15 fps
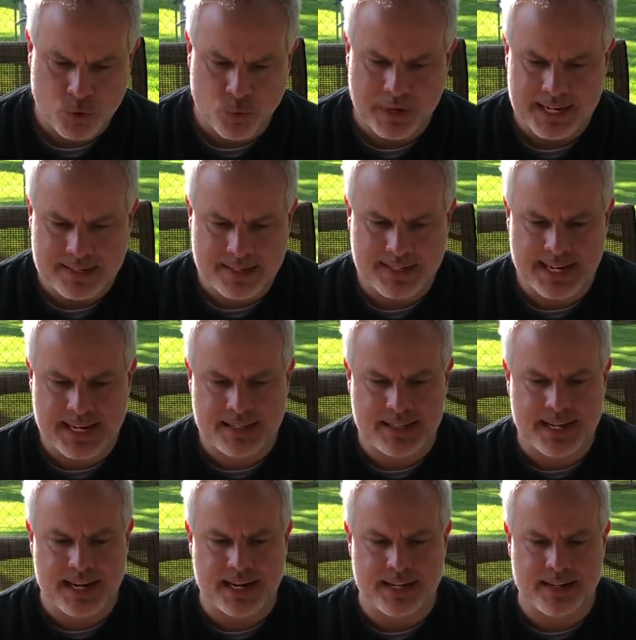when it
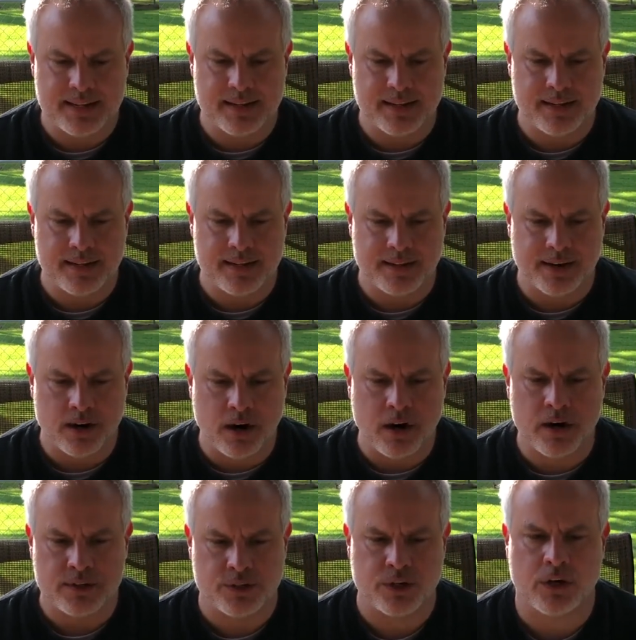says that their
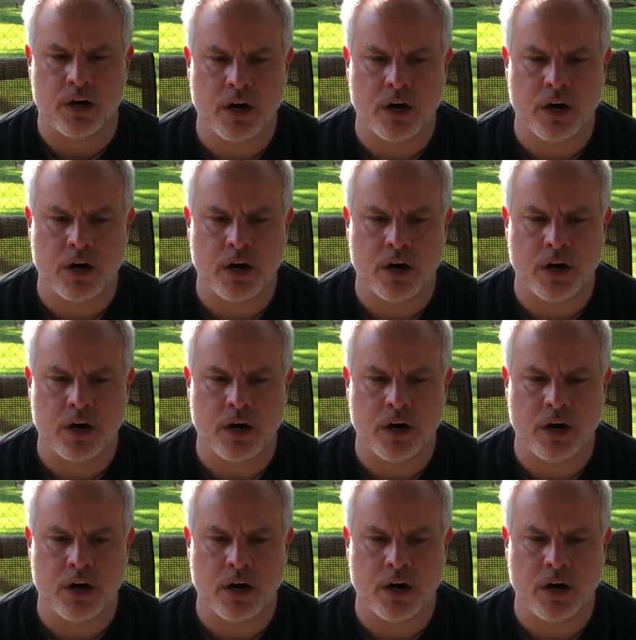hearts are